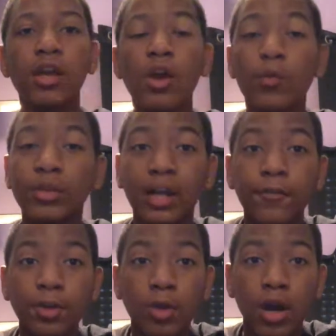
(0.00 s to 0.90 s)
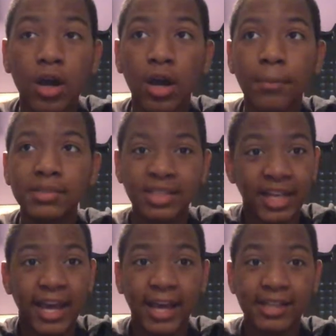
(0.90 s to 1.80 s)
whenever you say
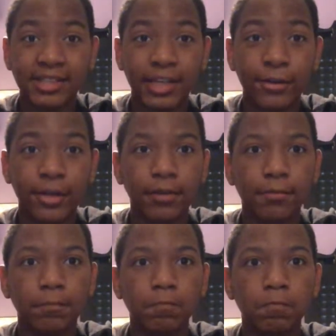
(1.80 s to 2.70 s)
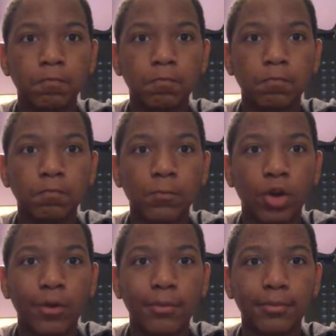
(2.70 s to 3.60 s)
hey Siri,
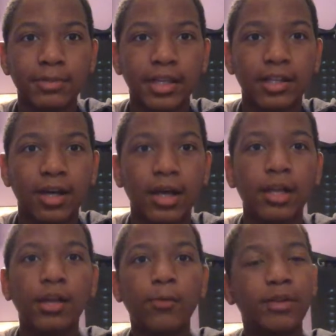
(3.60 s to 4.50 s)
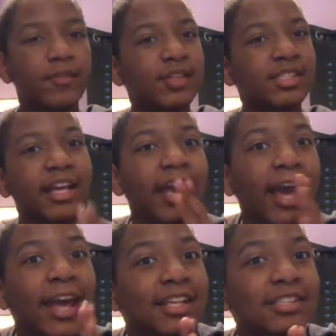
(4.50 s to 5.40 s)
oh thank God, whenever you say
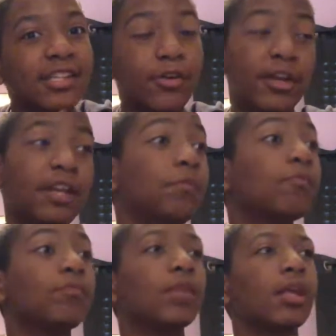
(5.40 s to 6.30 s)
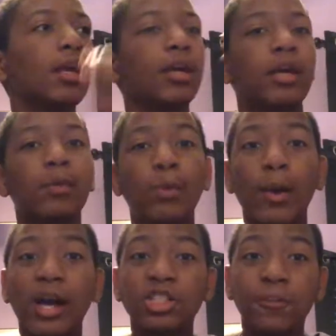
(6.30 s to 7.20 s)
hey Siri, it won't
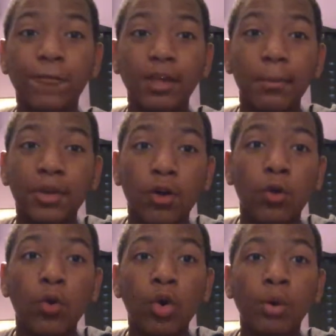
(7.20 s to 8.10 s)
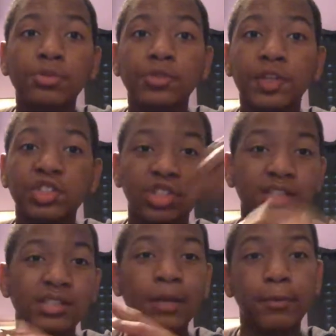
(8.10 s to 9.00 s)
actually fill up your whole home screen. It's just
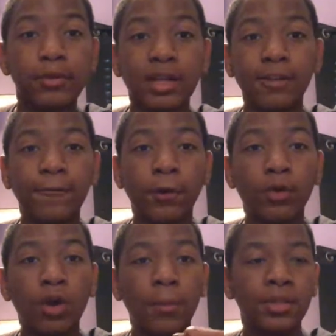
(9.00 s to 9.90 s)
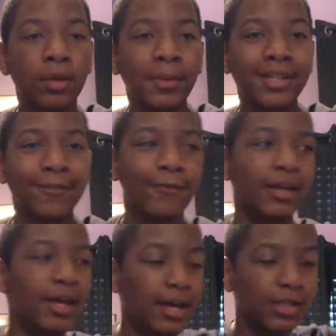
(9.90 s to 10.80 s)
like when you're getting a phone call, but a little bit different.
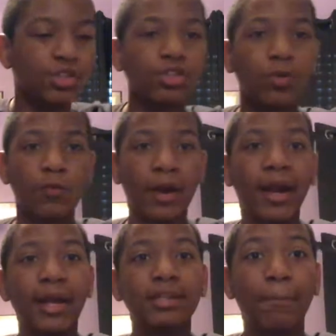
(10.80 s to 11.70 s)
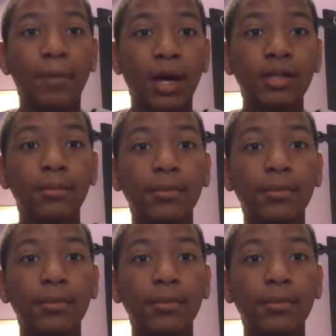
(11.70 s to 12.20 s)
It'll show right at the bottom.